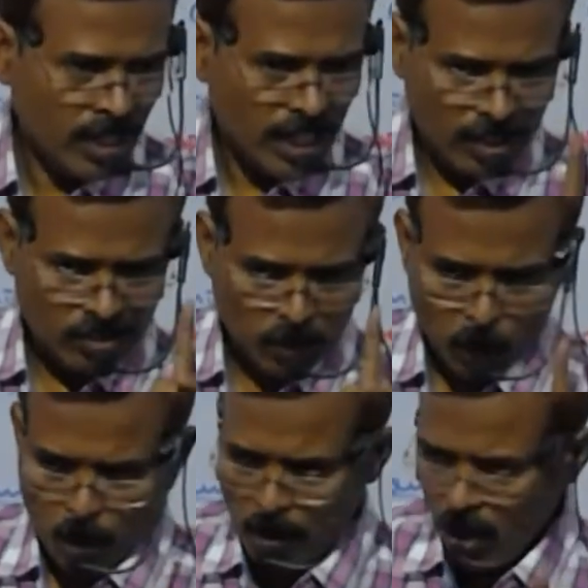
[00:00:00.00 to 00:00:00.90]
In
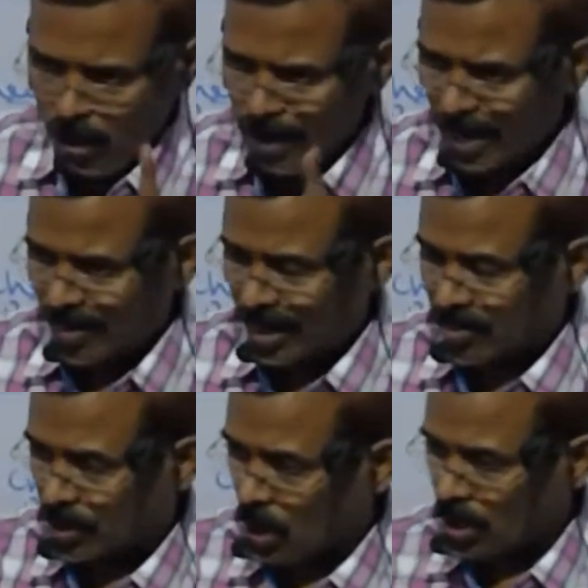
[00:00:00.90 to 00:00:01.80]
stroma or
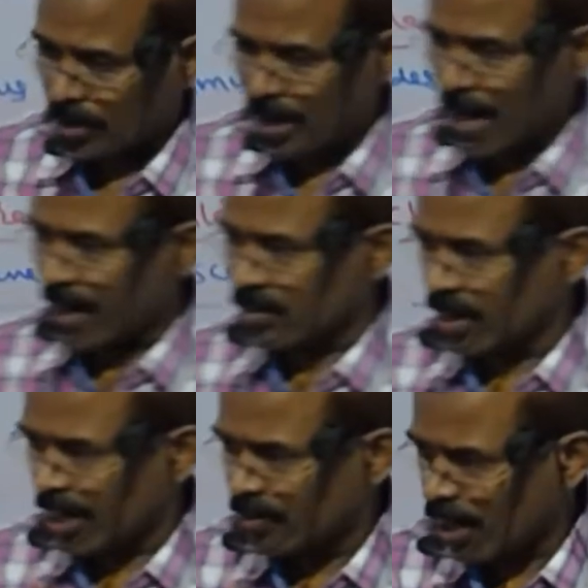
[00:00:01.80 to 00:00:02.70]
matrix, dark
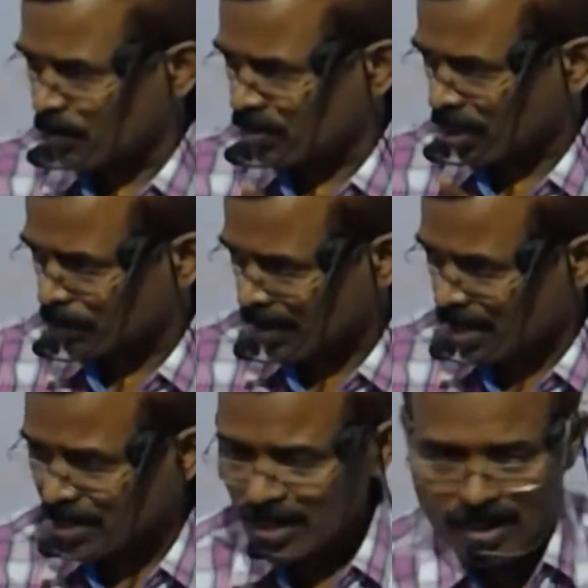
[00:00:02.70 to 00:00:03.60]
reaction enzymes are
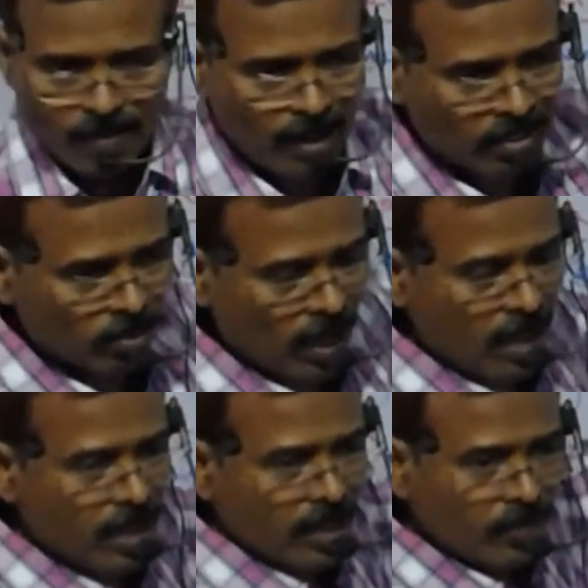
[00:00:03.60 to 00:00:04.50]
present. That's
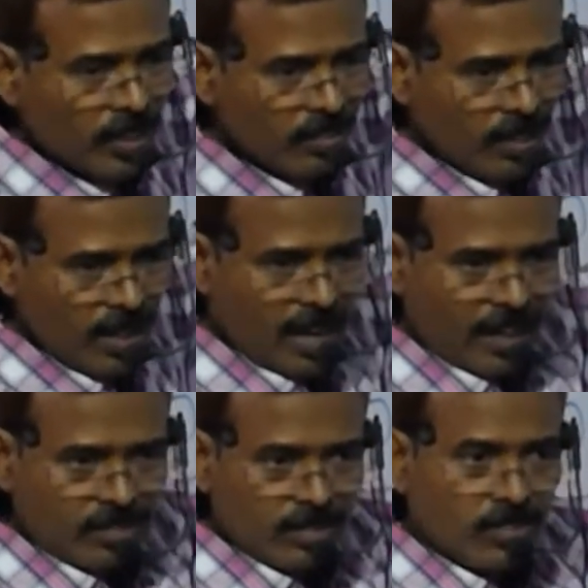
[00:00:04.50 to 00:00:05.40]
why these
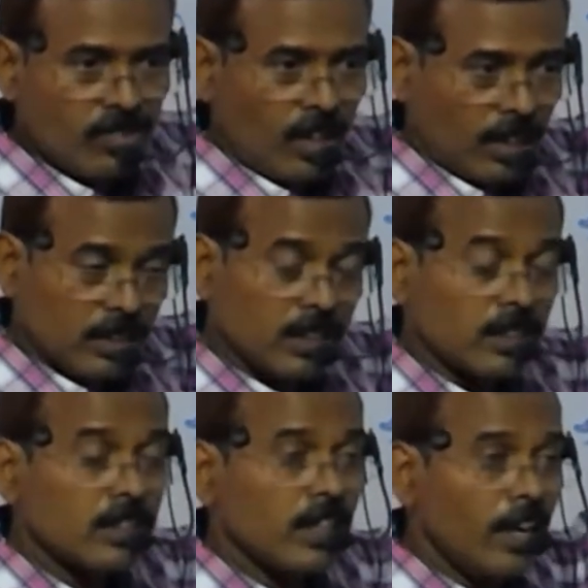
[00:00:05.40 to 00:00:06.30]
reactions
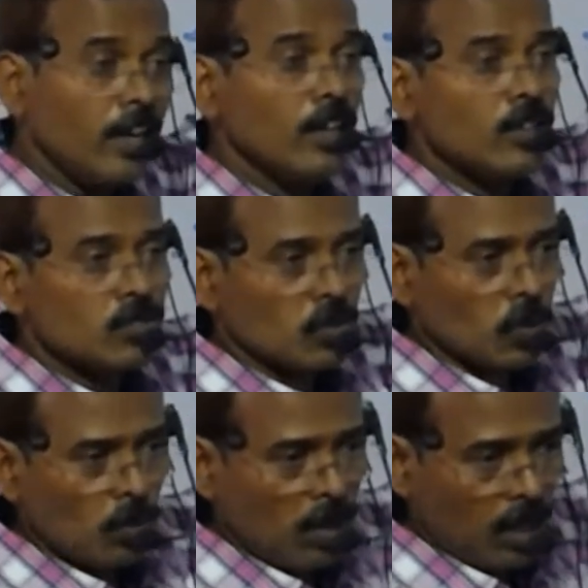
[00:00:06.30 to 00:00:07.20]
occur in
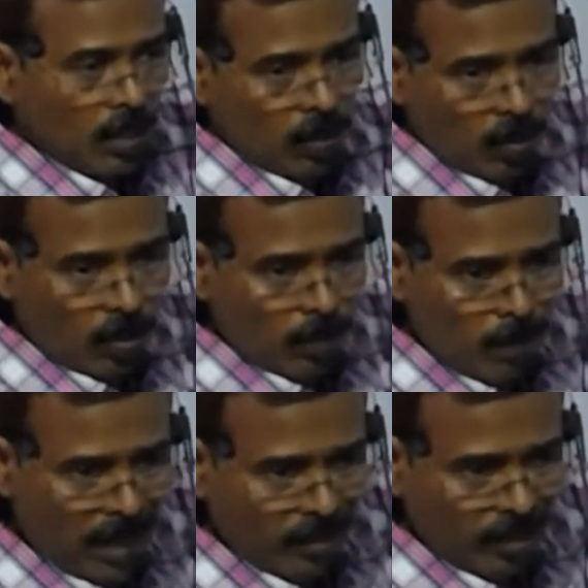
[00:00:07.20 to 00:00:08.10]
stroma
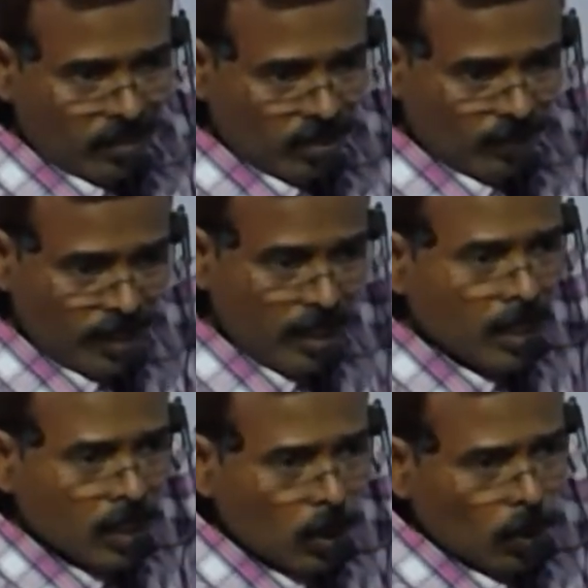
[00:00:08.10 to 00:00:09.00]
or matrix of the
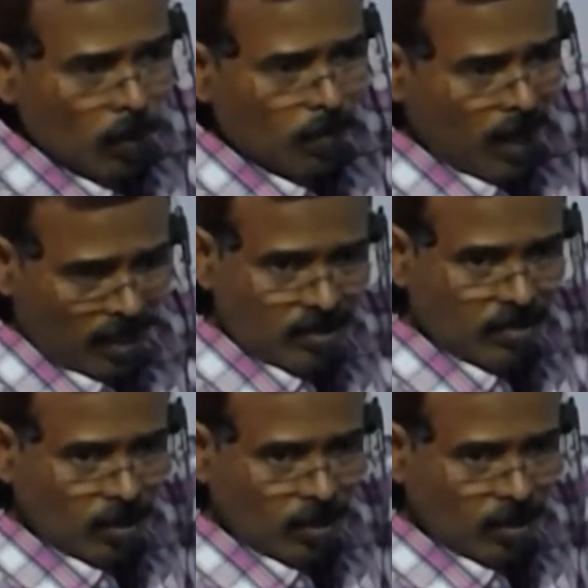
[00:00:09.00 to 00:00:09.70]
chloroplast.